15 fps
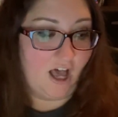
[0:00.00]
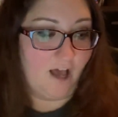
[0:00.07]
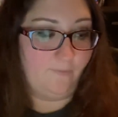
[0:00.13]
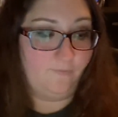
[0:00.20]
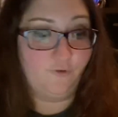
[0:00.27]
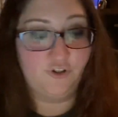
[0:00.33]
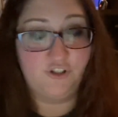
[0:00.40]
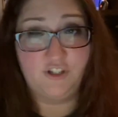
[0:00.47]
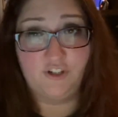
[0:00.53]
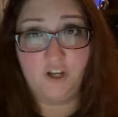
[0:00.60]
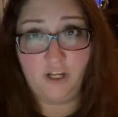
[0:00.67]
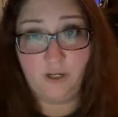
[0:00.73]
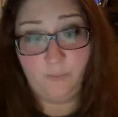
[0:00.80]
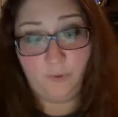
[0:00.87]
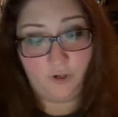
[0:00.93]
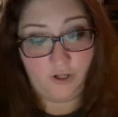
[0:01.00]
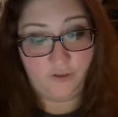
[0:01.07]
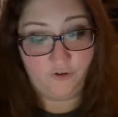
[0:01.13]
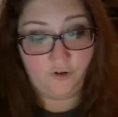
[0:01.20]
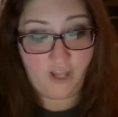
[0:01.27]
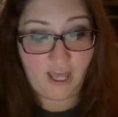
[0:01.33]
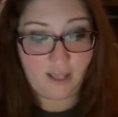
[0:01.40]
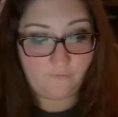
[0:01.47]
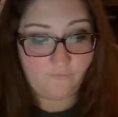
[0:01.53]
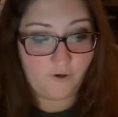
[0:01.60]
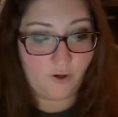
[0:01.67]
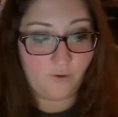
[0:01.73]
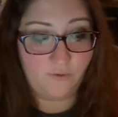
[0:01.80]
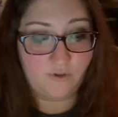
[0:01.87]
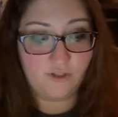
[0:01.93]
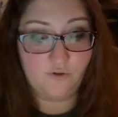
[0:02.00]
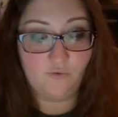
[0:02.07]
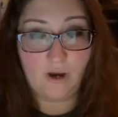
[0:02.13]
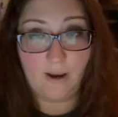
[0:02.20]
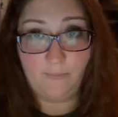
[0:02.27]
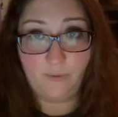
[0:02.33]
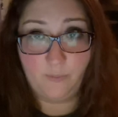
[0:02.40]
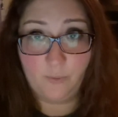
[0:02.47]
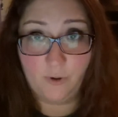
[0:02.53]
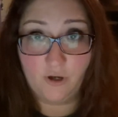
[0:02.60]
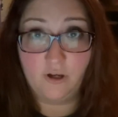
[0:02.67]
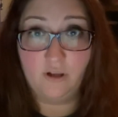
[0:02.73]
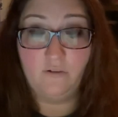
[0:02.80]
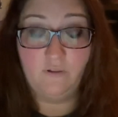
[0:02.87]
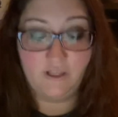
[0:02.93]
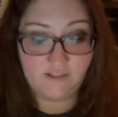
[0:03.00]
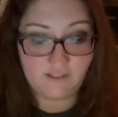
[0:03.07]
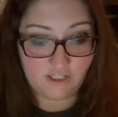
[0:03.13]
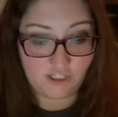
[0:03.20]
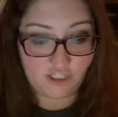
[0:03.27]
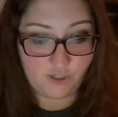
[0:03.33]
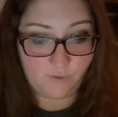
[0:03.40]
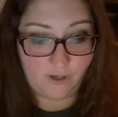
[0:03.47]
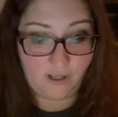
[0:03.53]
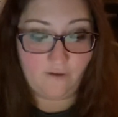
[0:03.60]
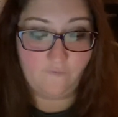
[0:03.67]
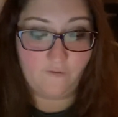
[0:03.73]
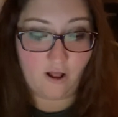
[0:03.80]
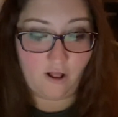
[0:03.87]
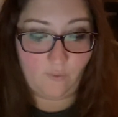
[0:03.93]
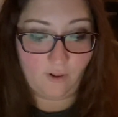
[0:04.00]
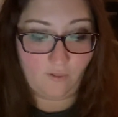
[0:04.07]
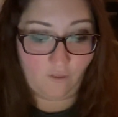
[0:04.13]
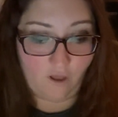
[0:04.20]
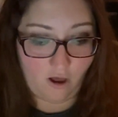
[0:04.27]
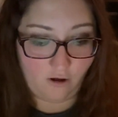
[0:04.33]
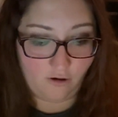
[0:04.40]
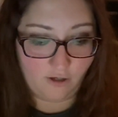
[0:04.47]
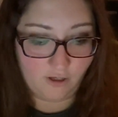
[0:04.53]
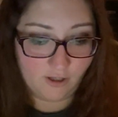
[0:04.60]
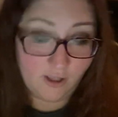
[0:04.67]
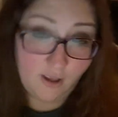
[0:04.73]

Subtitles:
First, they're going to put on their headphones, grab the book, listen to it, and follow along.